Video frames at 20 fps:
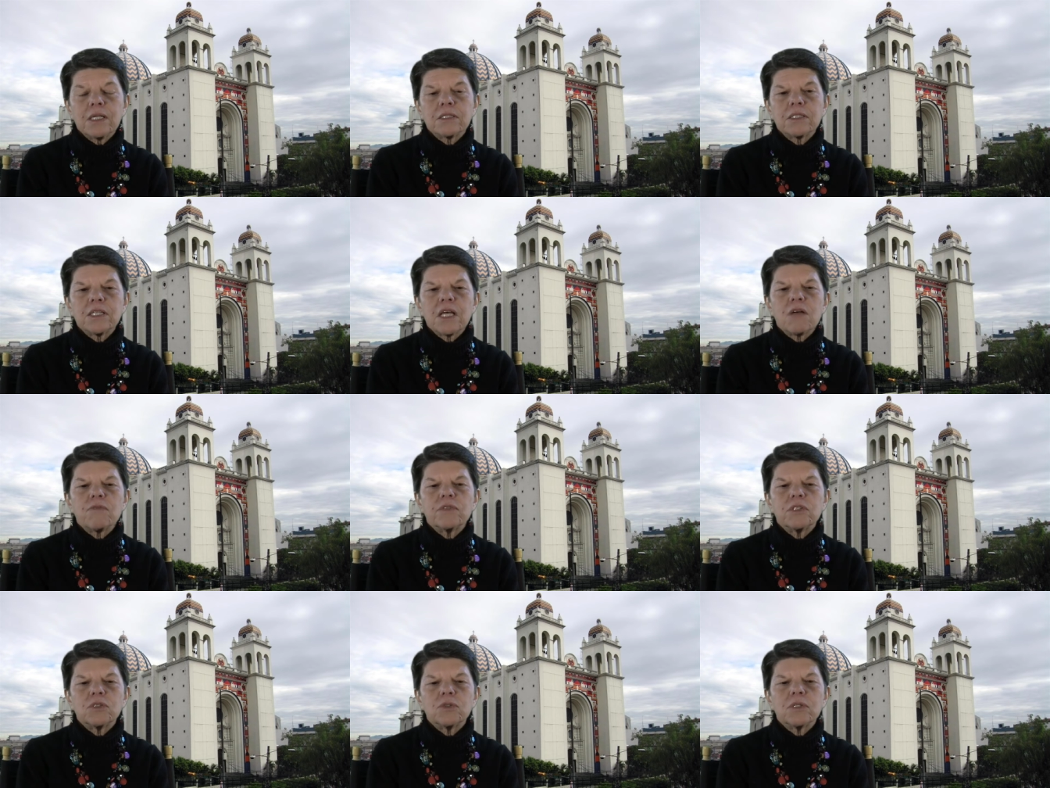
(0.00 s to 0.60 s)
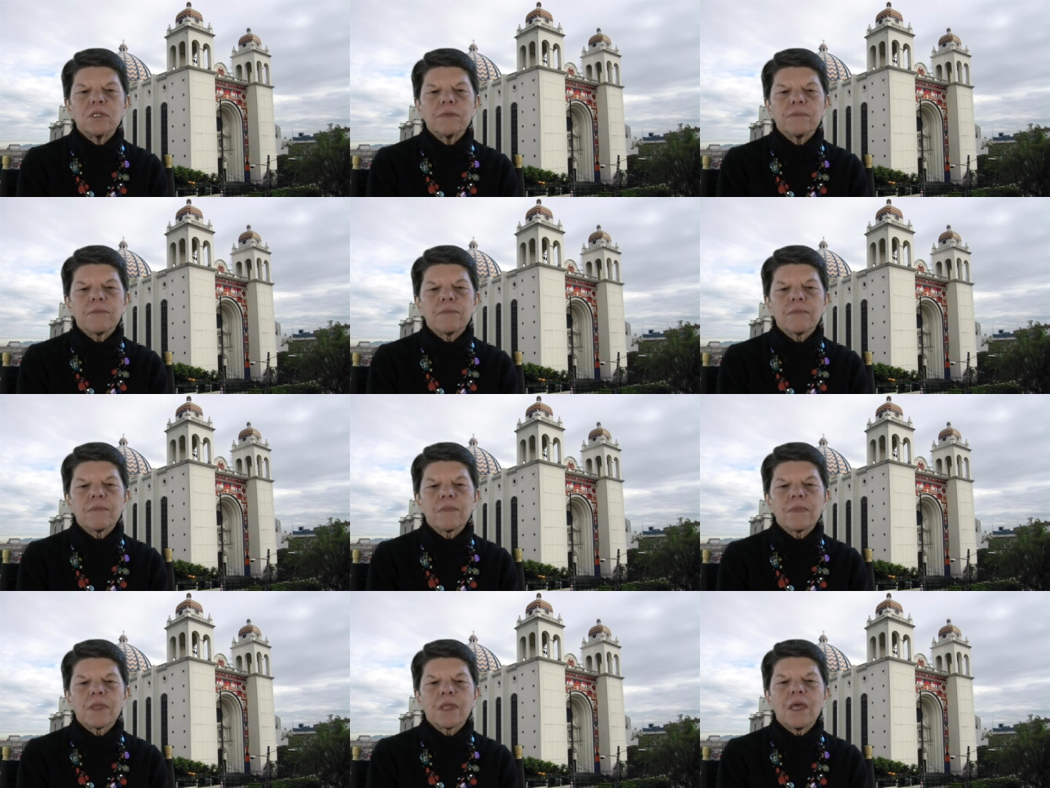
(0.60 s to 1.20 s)
Salvador.
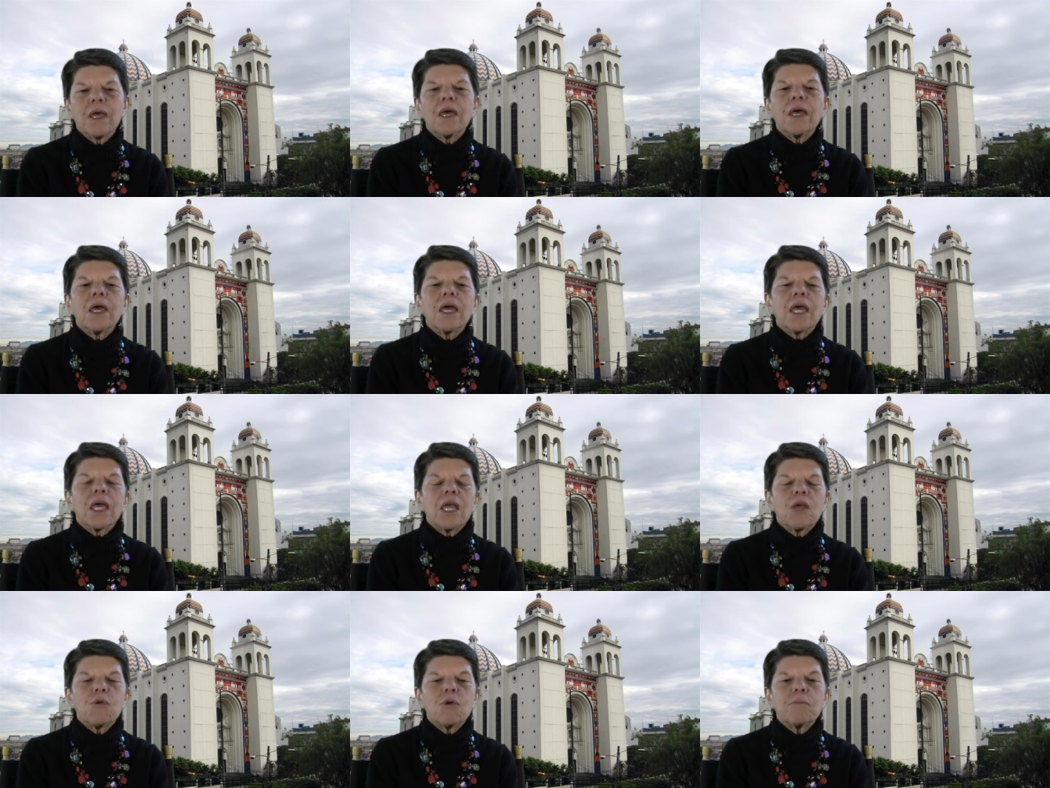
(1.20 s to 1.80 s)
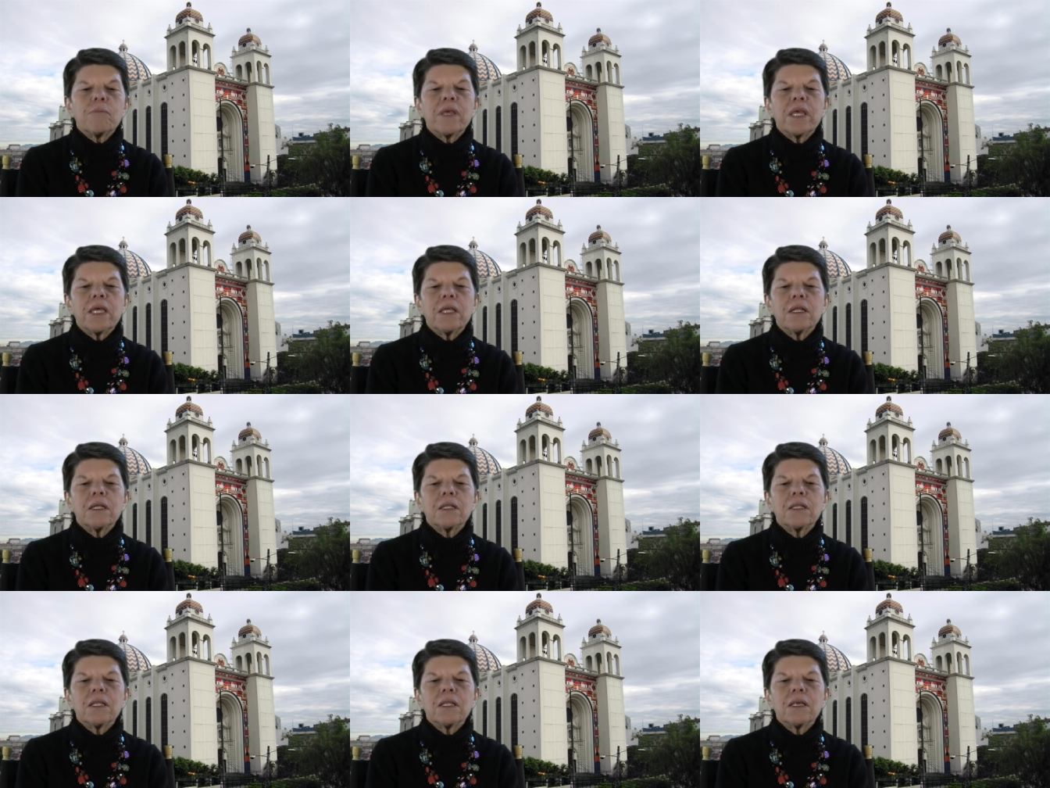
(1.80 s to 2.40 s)
He
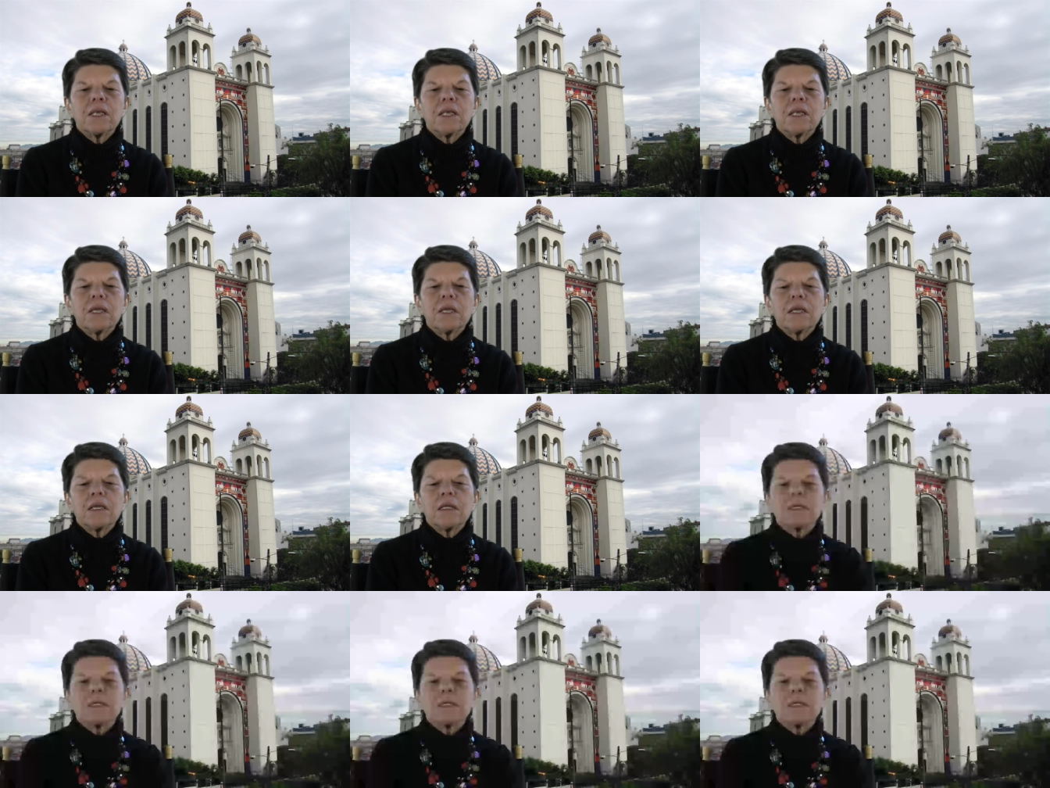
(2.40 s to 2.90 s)
repeatedly